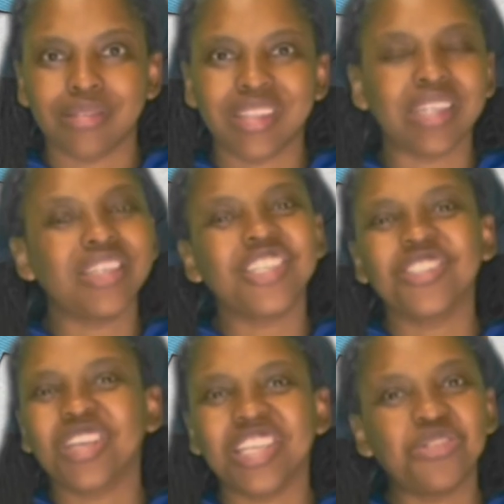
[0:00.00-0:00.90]
That
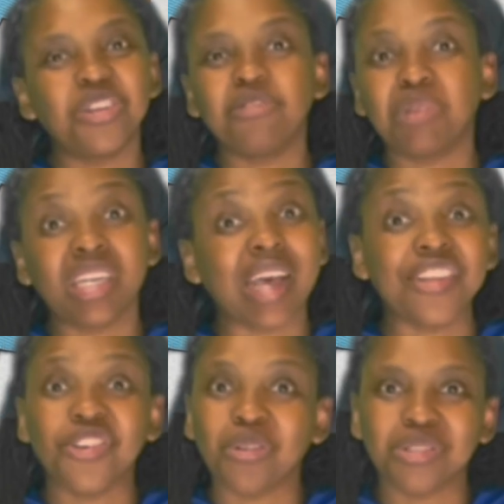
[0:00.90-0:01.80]
gets rid of my
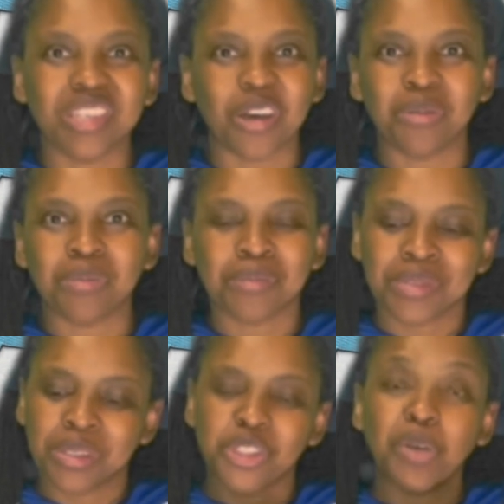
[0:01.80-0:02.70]
9-year-old now.
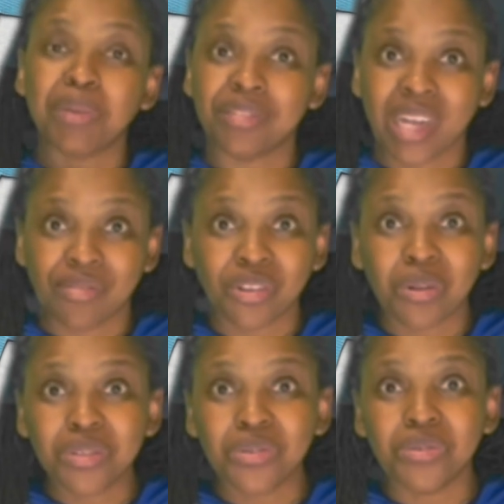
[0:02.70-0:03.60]
So my
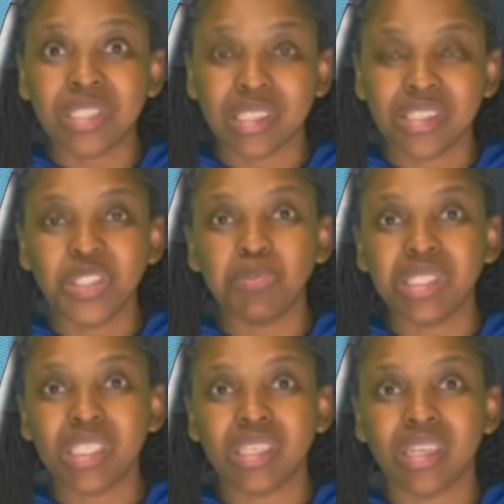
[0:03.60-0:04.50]
5-year-old who doesn't
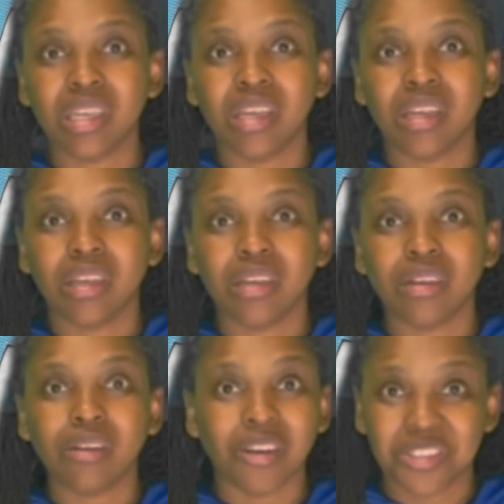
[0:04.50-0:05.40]
speak
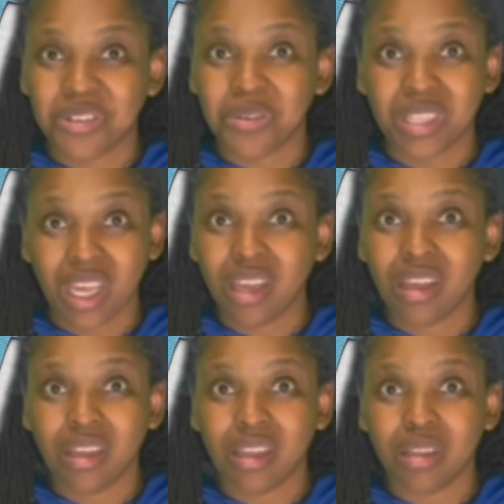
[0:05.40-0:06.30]
can't go there
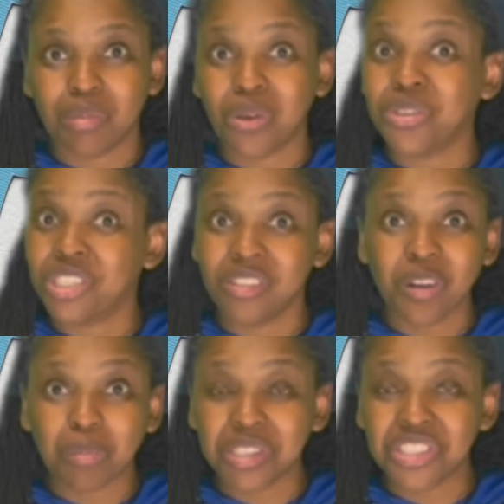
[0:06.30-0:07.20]
because she's
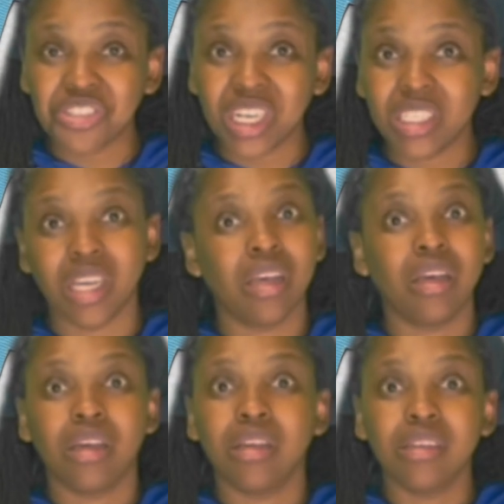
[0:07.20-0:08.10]
not potty trained.
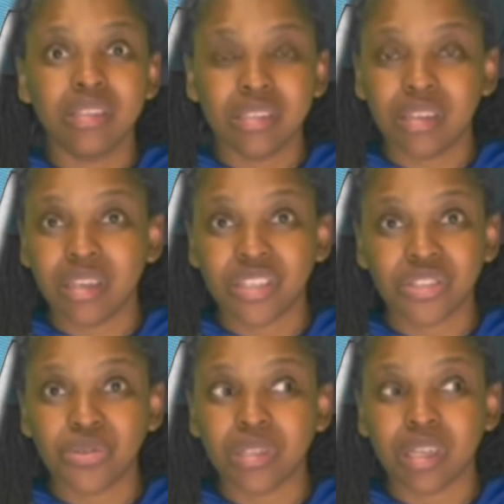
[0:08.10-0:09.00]
Her
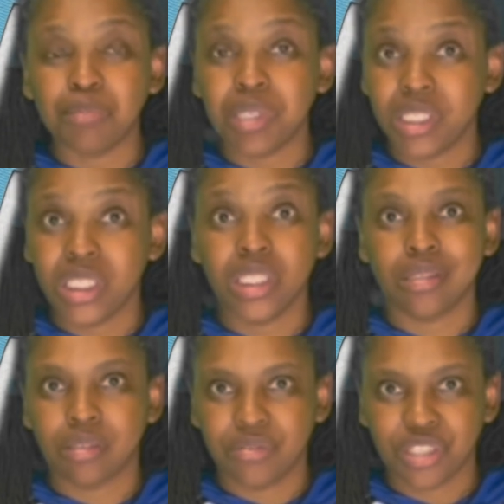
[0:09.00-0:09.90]
intellectual ability
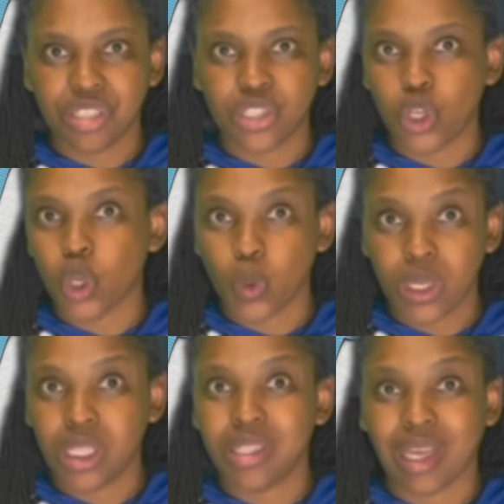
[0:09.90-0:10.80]
is
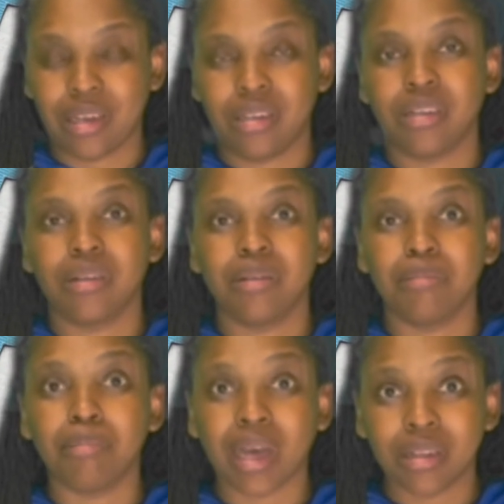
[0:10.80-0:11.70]
lower than
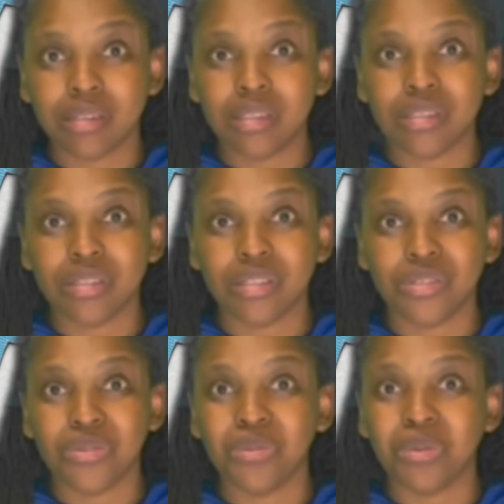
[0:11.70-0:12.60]
mild
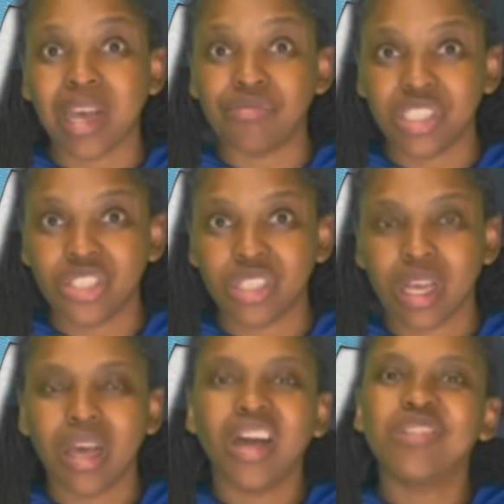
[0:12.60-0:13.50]
to average.
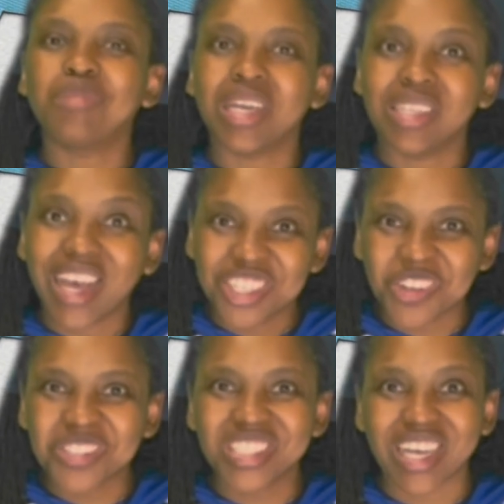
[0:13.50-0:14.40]
My
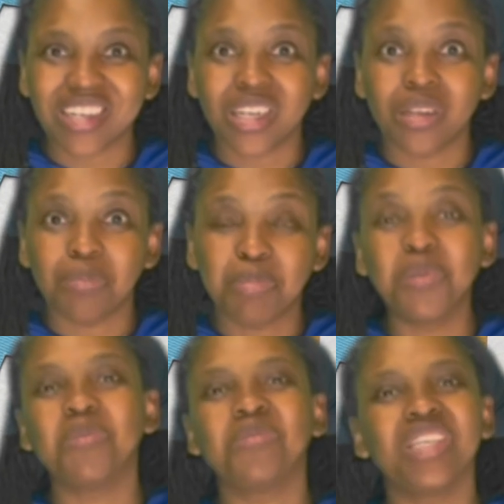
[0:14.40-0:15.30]
9-year-old son,
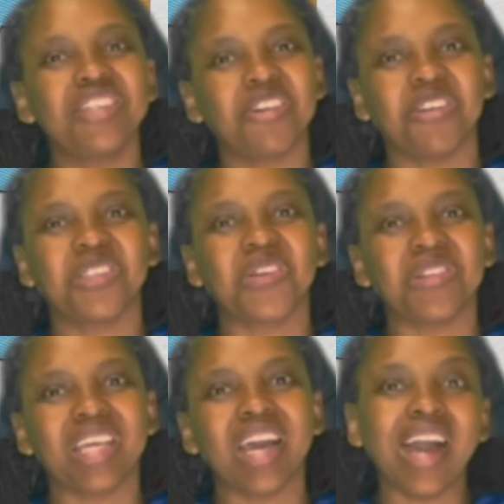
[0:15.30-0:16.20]
boom, he can't go
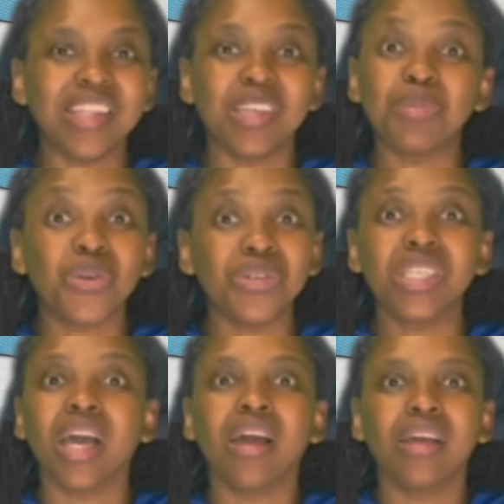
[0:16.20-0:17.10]
there either because
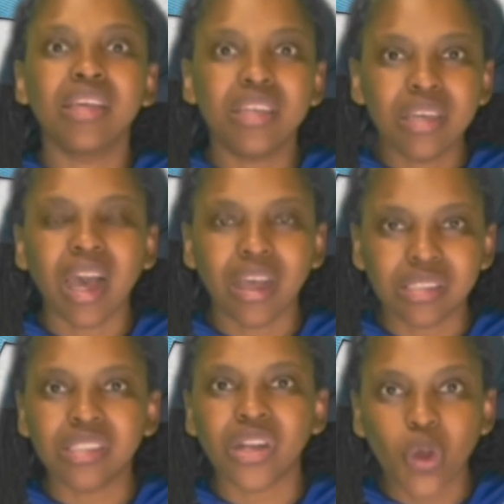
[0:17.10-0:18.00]
he
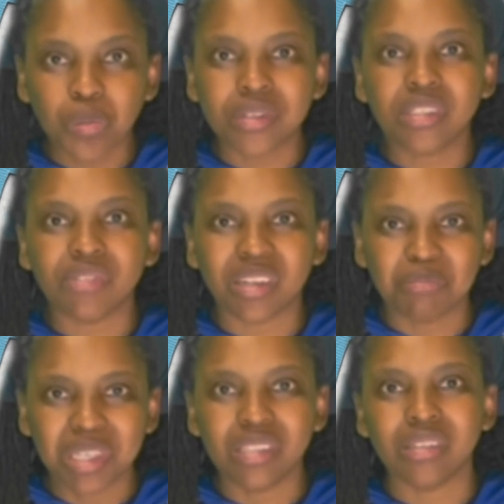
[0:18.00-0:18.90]
has global
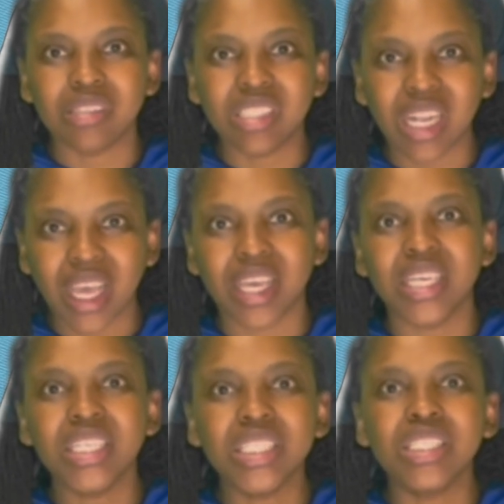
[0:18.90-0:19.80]
developmental delay.
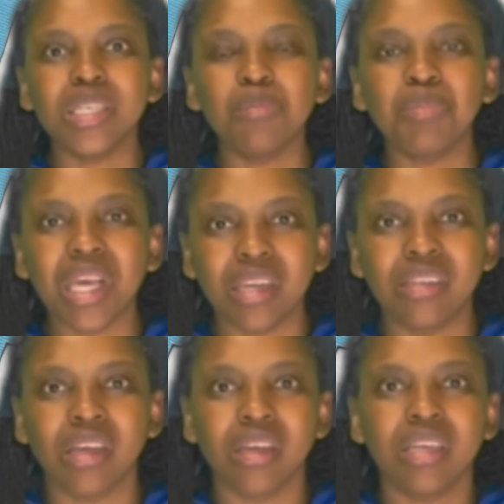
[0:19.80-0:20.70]
He is impaired
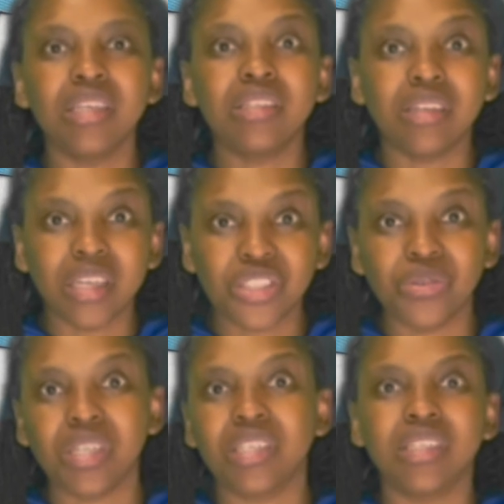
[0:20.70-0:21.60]

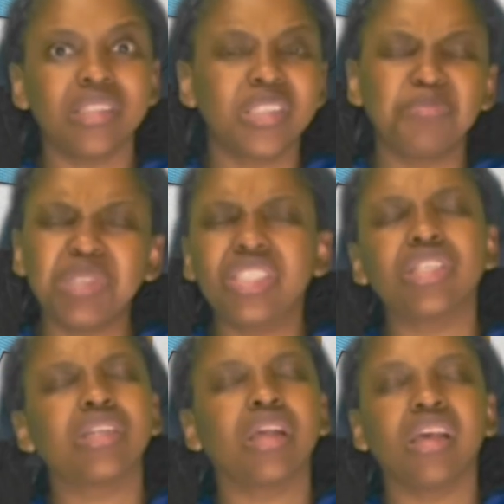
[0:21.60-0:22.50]
intellectually, in speech,
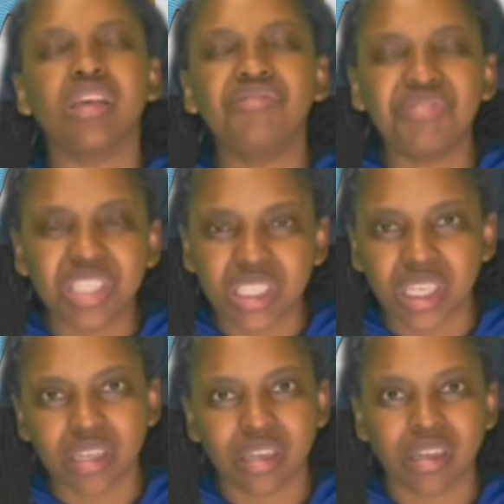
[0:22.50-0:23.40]
in everything.